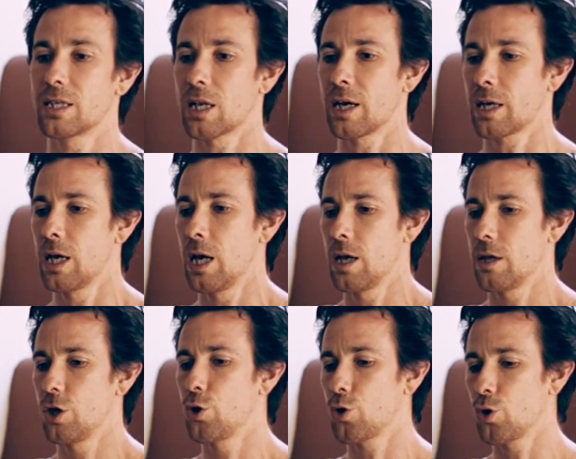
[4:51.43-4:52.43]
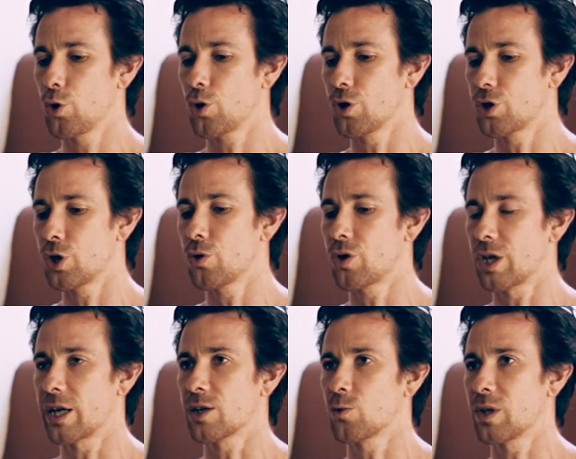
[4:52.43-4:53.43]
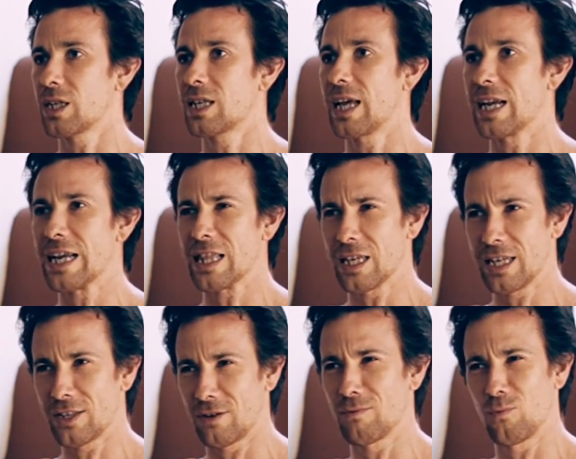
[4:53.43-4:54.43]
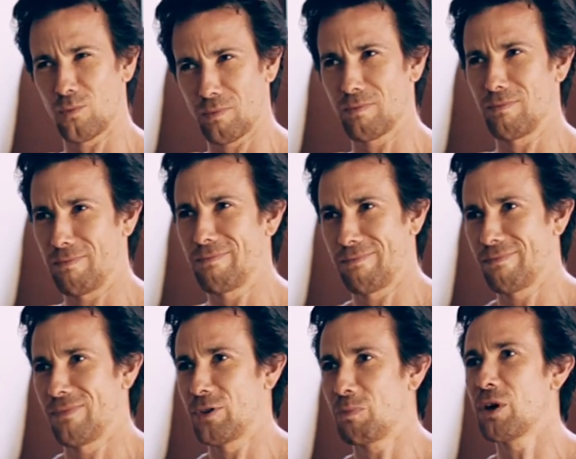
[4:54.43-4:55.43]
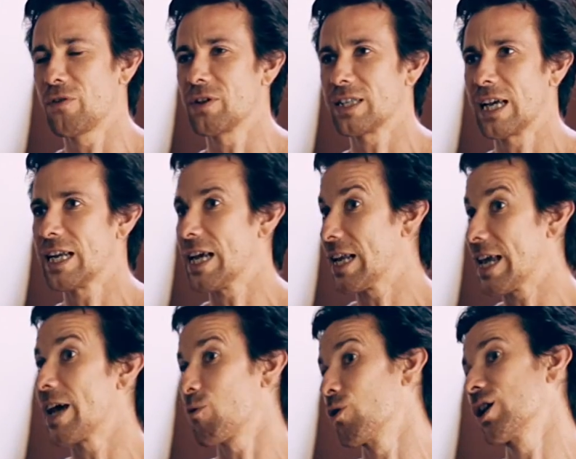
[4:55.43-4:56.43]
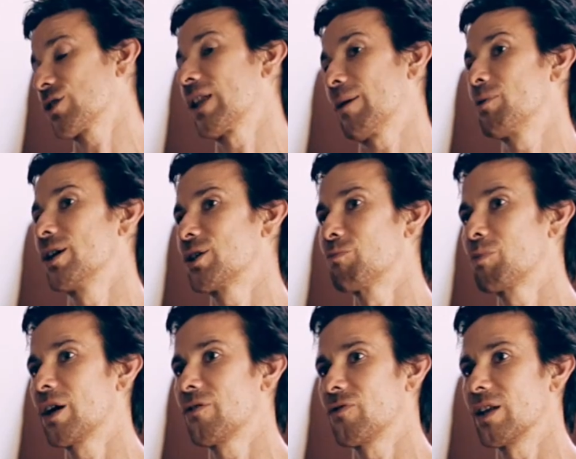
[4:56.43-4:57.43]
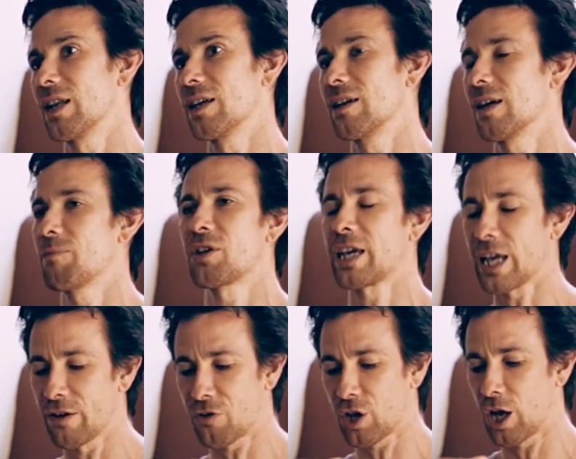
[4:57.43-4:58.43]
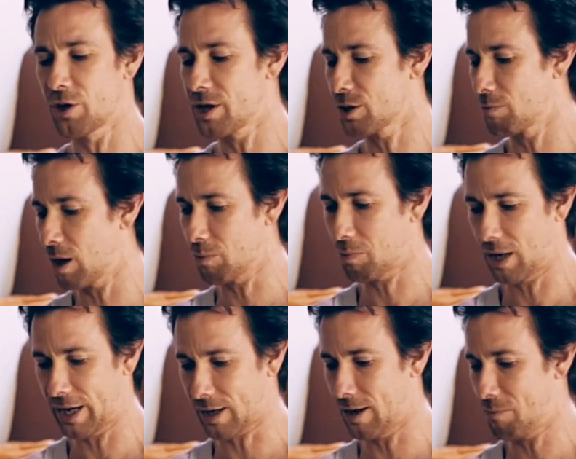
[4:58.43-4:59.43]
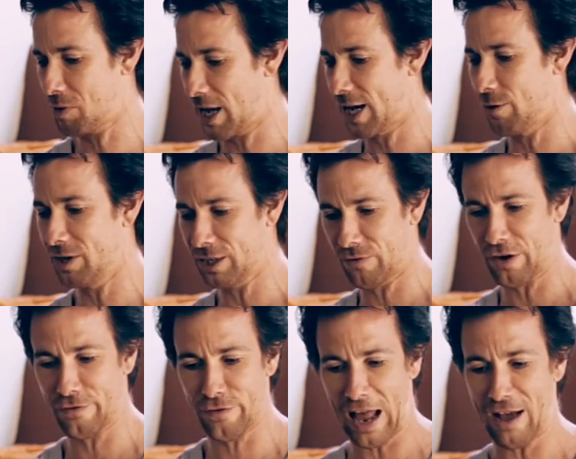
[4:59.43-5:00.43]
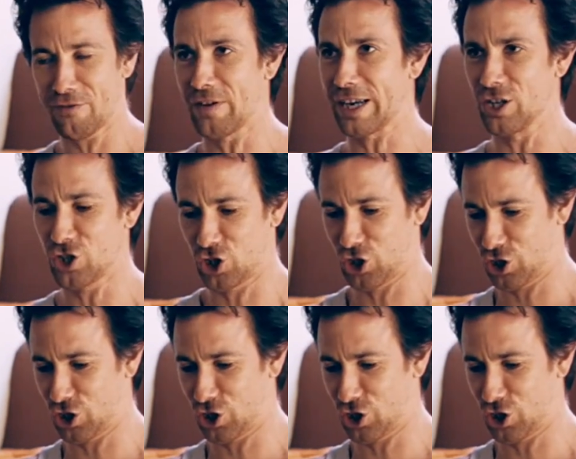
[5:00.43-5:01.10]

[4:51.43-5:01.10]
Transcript: It's like you can do things with a technique that isn't the perfect technique, and yet it works for that person perfectly. I'm thinking of Thelonious Monk playing like piano with his very flat fingers.